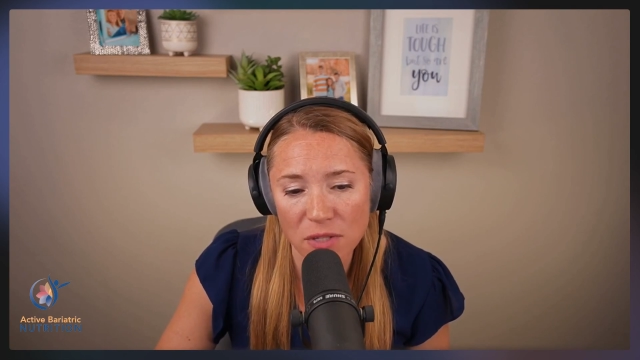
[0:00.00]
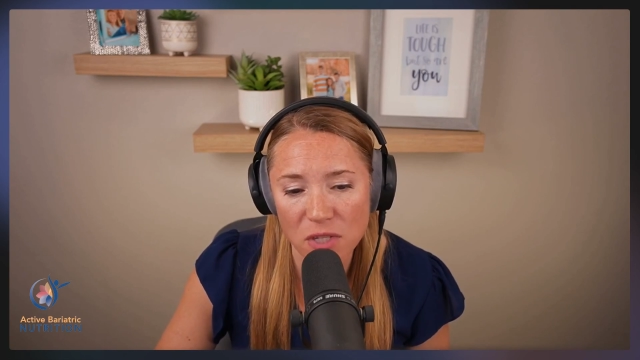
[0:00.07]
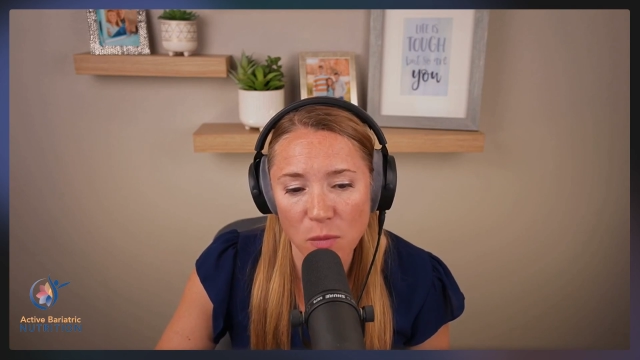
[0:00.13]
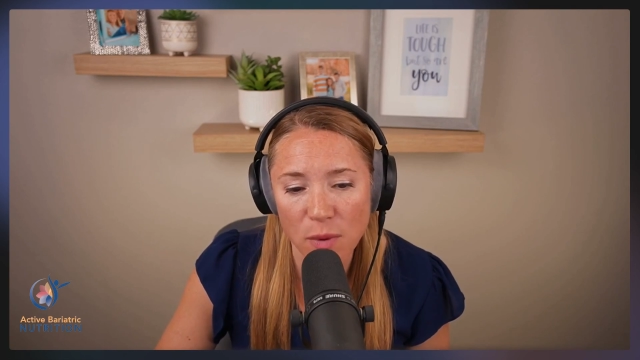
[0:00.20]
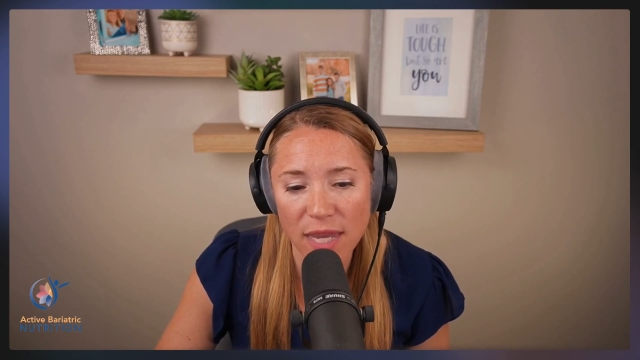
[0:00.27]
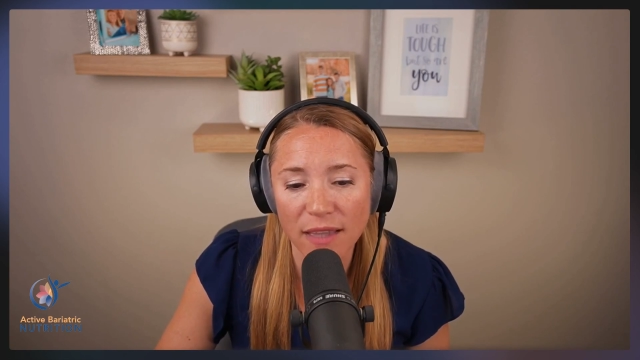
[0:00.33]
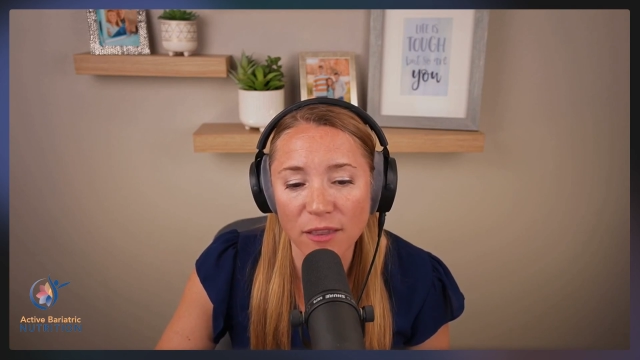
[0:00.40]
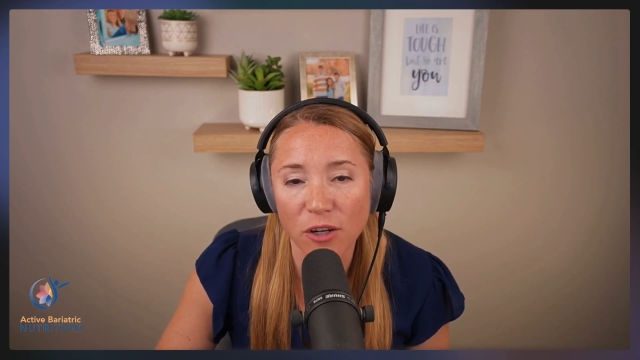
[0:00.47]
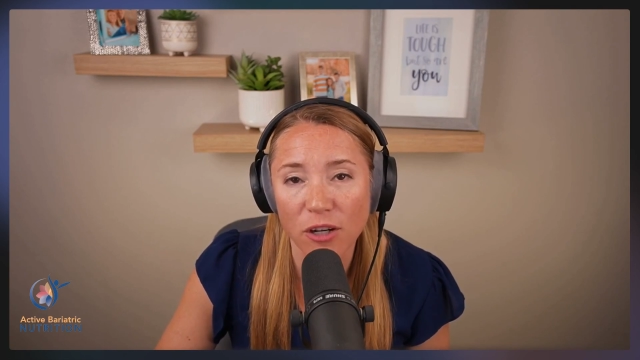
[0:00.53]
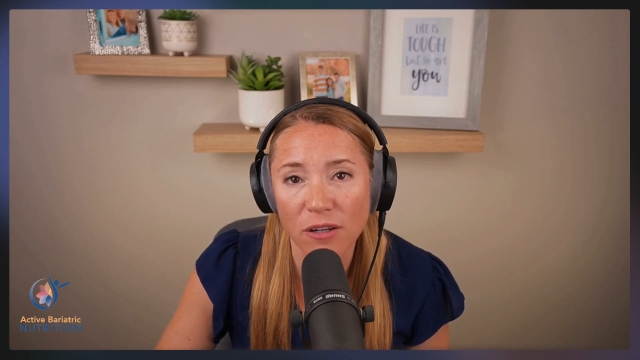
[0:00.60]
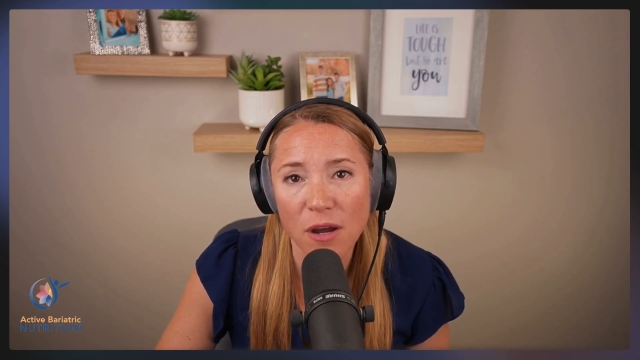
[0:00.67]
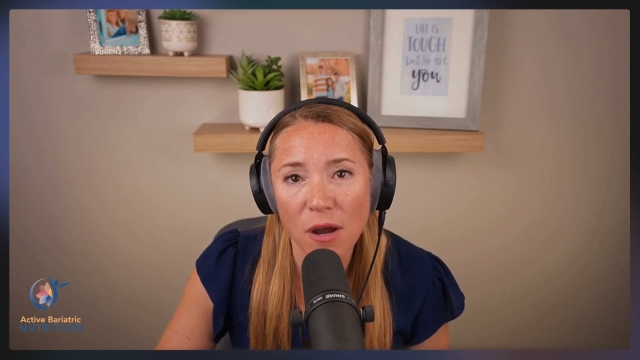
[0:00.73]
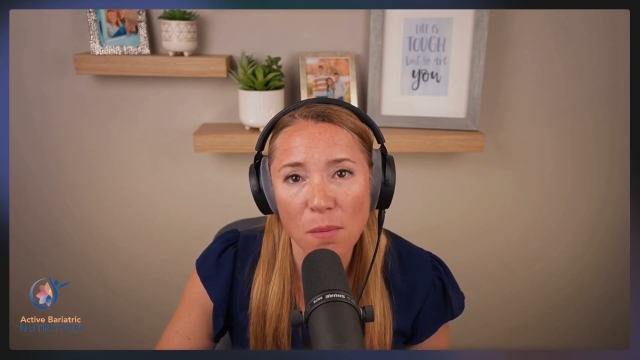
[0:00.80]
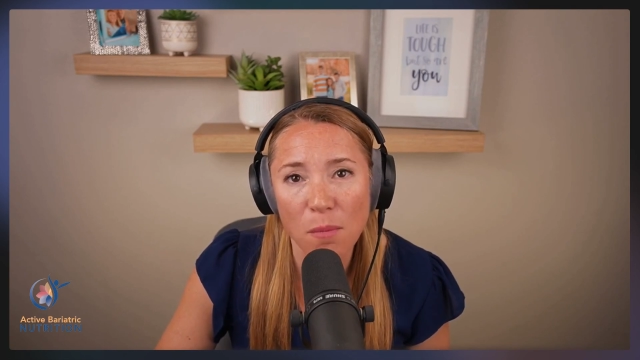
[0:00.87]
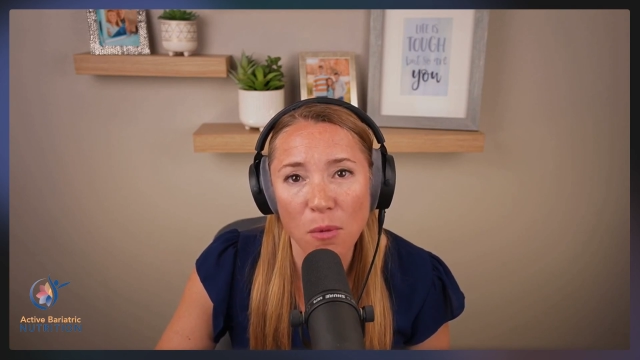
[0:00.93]
so we can
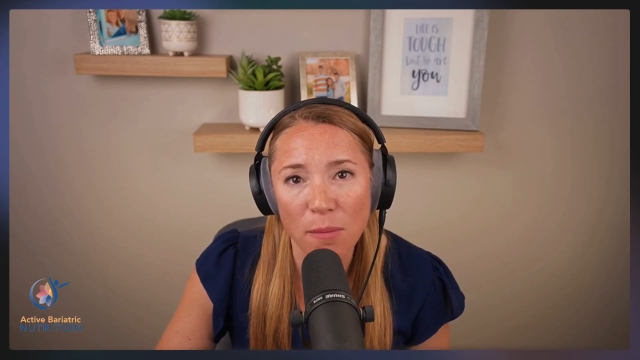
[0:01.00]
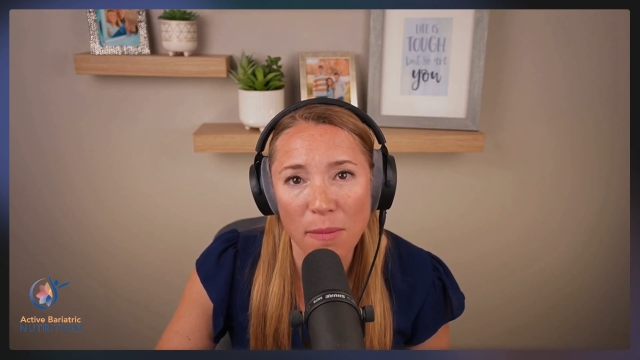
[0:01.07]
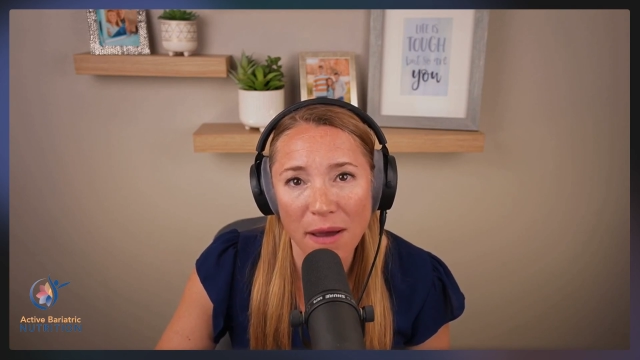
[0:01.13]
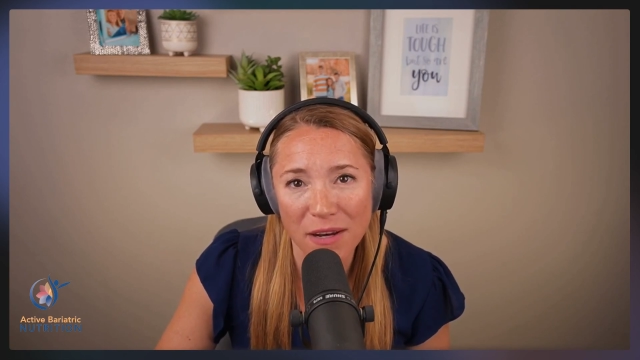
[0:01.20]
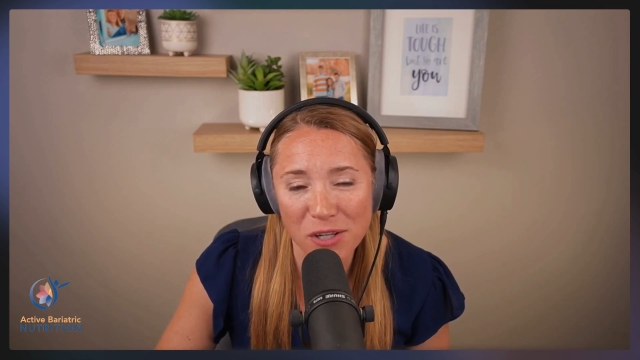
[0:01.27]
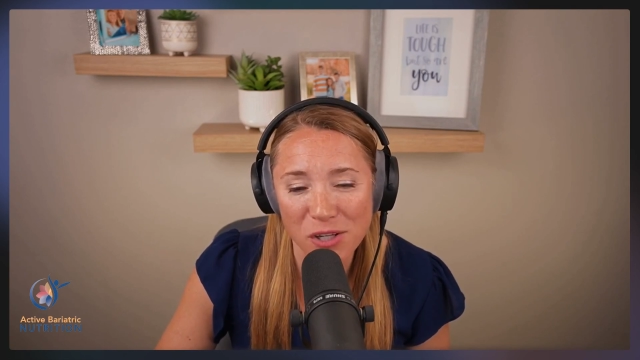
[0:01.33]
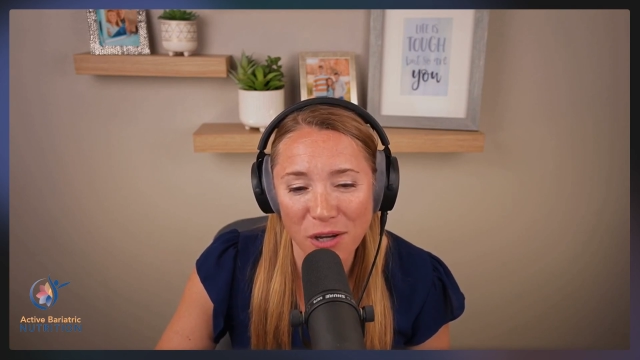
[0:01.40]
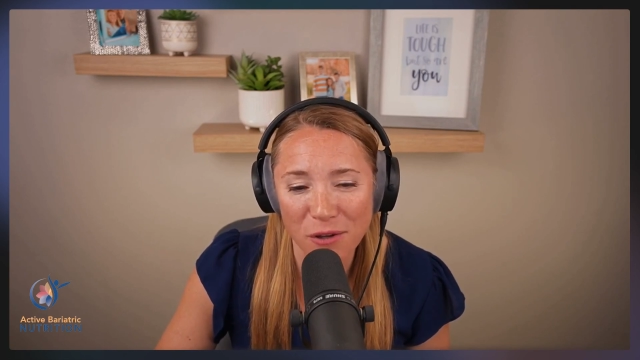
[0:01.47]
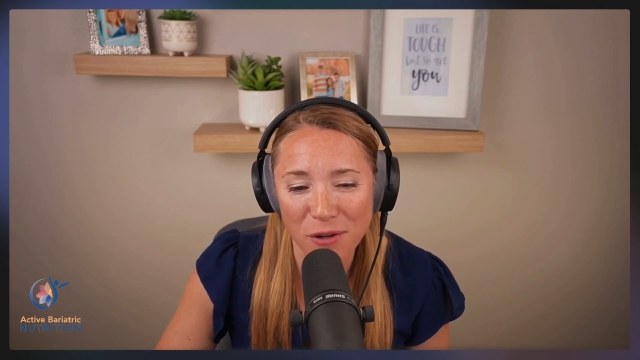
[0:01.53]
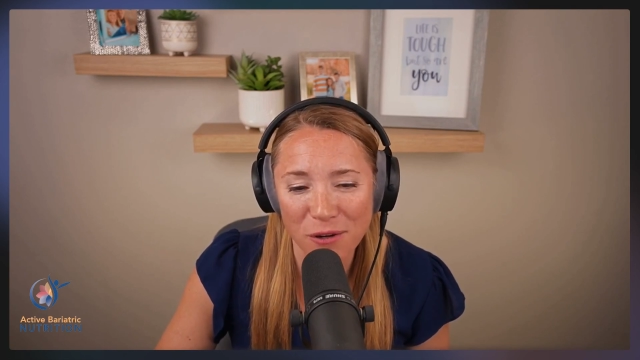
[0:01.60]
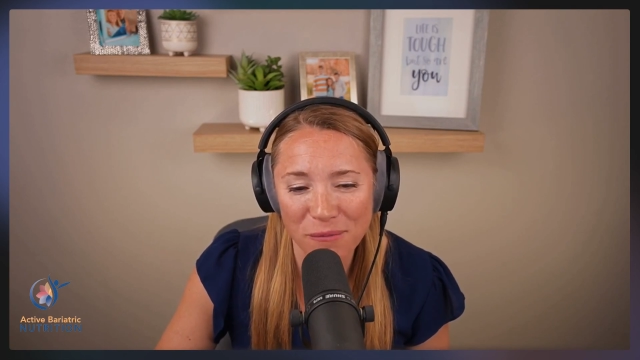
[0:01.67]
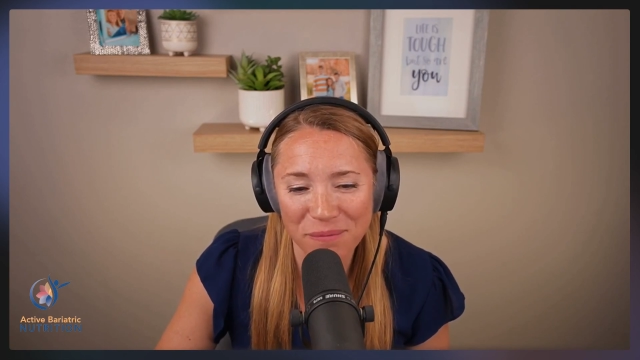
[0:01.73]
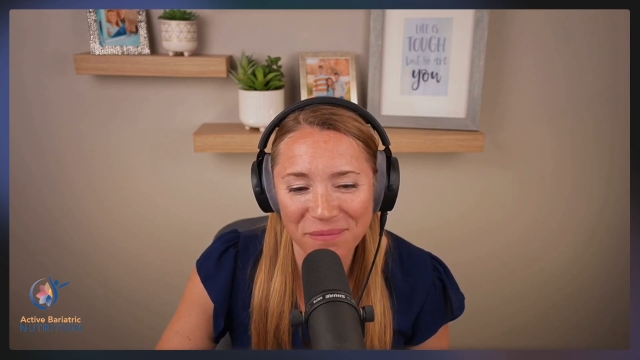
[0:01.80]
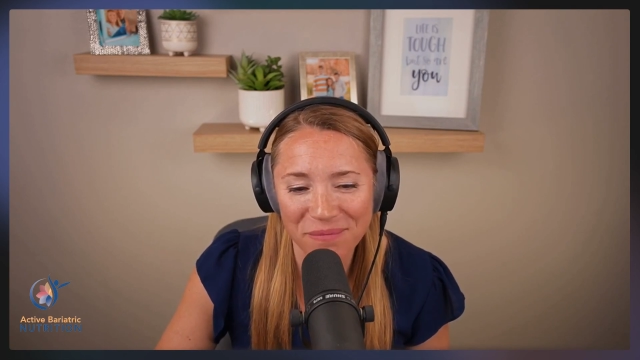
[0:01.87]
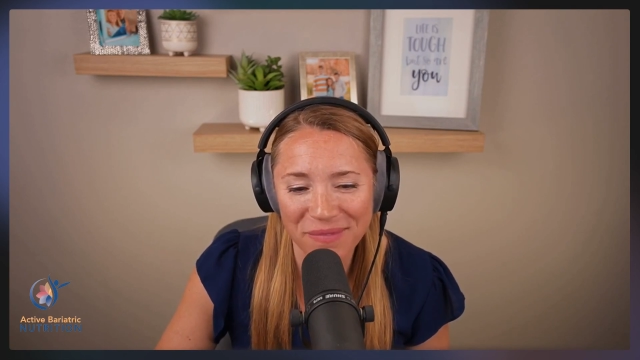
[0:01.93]
learn more about each other.